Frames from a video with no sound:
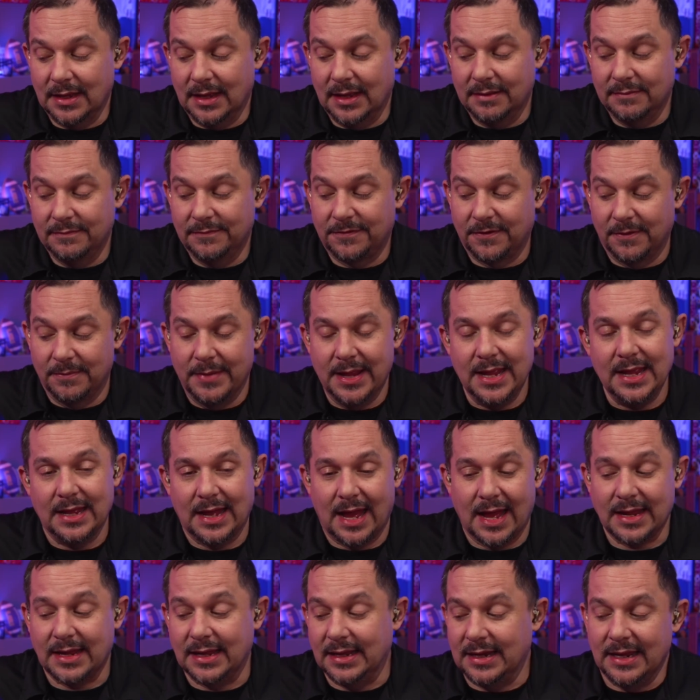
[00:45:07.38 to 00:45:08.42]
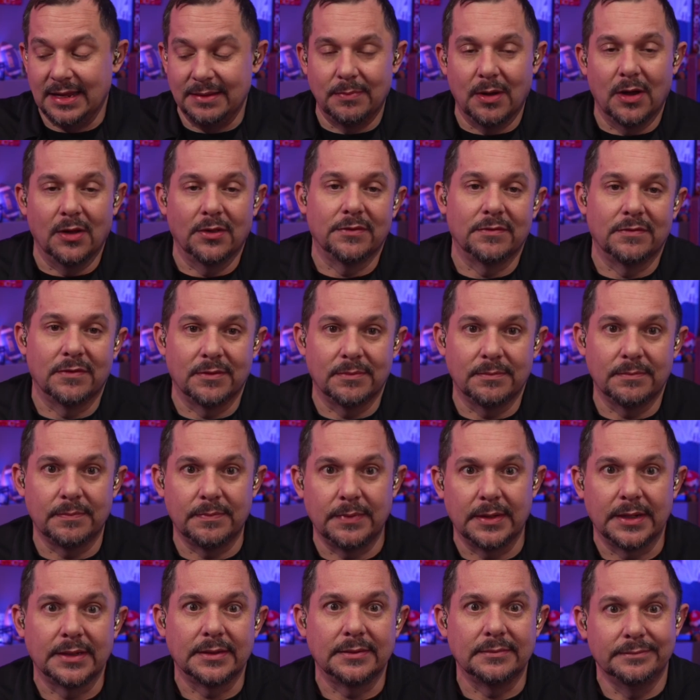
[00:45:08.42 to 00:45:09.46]
For me, I could eat both of them,
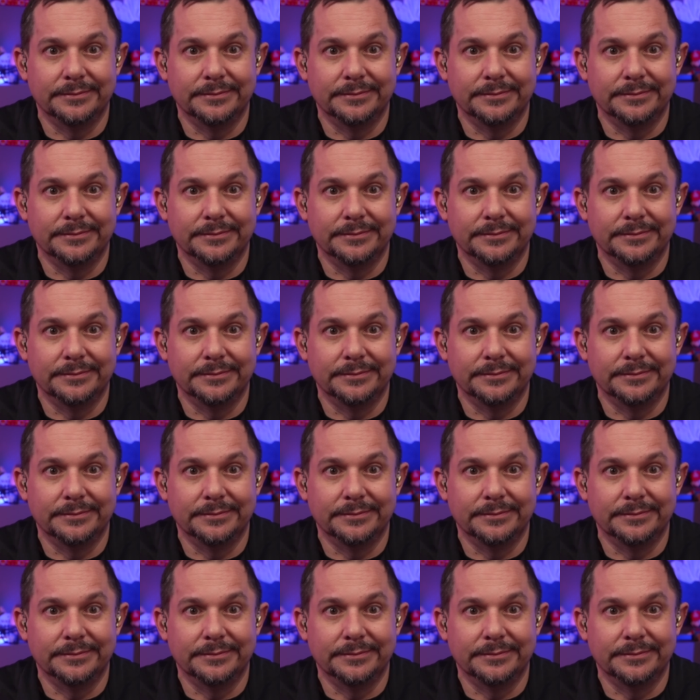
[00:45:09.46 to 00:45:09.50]
but